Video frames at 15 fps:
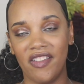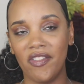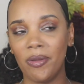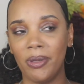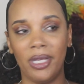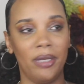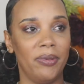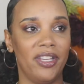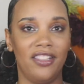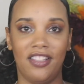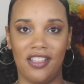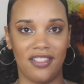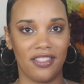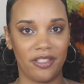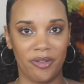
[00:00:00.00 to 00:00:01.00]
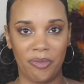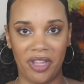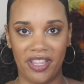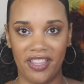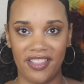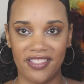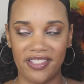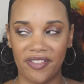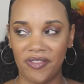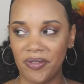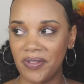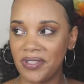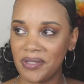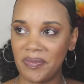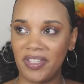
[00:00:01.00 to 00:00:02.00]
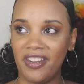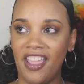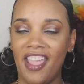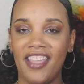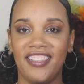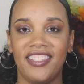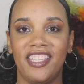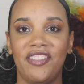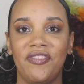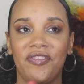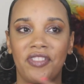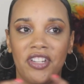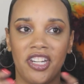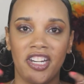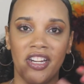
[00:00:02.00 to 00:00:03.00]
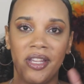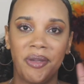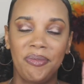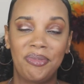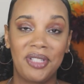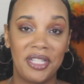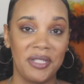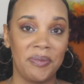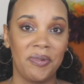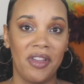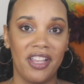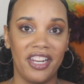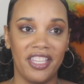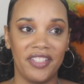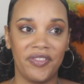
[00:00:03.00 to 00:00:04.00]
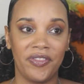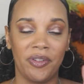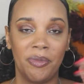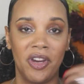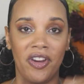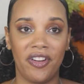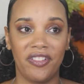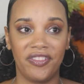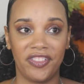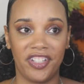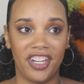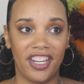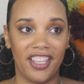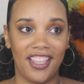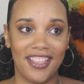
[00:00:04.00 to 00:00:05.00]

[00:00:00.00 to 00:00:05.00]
everybody about lost their mind because everyone's been asking for a blush product from her for, I